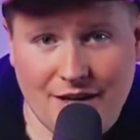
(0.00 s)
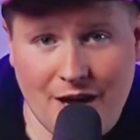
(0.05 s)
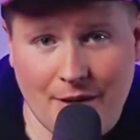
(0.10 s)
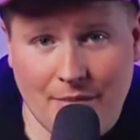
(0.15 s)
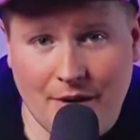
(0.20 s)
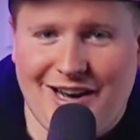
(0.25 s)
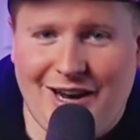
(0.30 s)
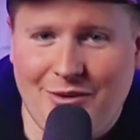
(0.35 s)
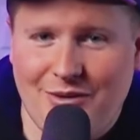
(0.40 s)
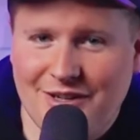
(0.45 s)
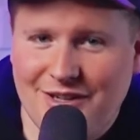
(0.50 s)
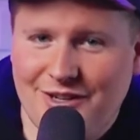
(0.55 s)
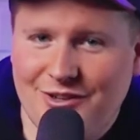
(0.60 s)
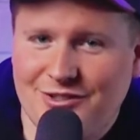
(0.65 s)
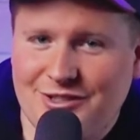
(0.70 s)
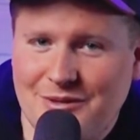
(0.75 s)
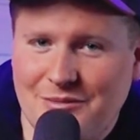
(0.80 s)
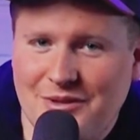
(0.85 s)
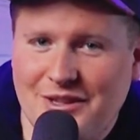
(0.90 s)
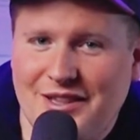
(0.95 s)
up. I want to know
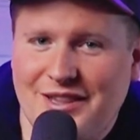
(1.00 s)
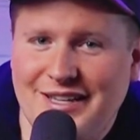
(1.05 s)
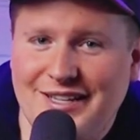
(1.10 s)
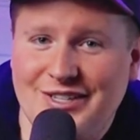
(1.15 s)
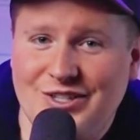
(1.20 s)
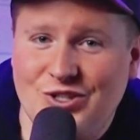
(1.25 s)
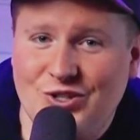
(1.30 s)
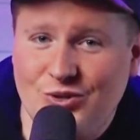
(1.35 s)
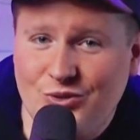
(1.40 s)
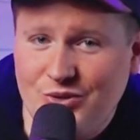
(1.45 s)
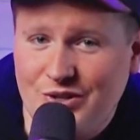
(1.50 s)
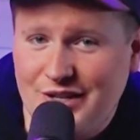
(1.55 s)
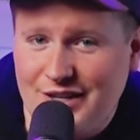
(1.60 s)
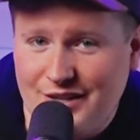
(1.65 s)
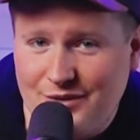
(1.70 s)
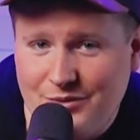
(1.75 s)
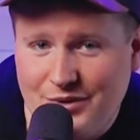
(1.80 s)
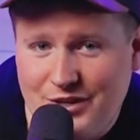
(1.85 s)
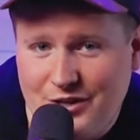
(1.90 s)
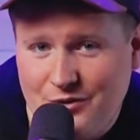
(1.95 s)
some of the things you
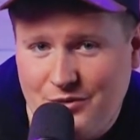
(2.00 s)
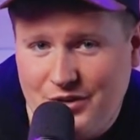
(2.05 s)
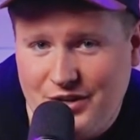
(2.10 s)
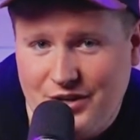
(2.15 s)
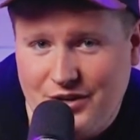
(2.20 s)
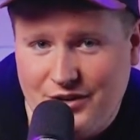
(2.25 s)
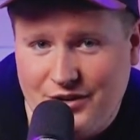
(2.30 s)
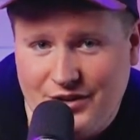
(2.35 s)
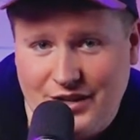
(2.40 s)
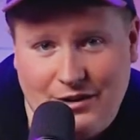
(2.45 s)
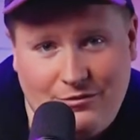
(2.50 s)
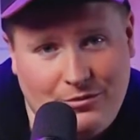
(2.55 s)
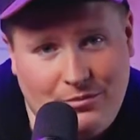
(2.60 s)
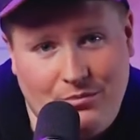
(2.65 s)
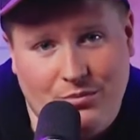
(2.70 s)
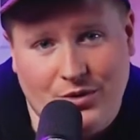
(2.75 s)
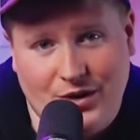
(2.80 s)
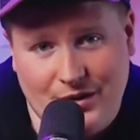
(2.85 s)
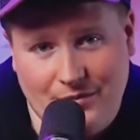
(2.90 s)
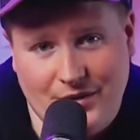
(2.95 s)
did when you were younger that were
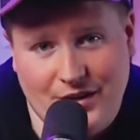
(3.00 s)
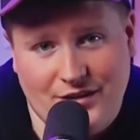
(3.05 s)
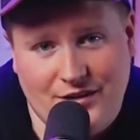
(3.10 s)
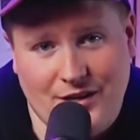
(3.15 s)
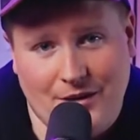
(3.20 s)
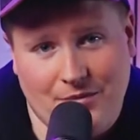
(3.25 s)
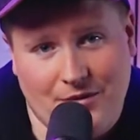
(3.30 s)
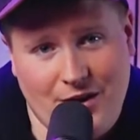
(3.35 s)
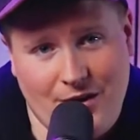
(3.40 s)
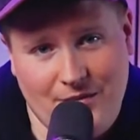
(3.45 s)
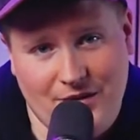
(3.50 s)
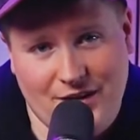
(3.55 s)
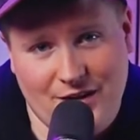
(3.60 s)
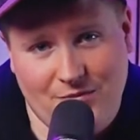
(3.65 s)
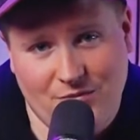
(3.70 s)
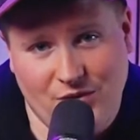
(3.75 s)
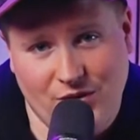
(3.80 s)
pretty messed up. Comment down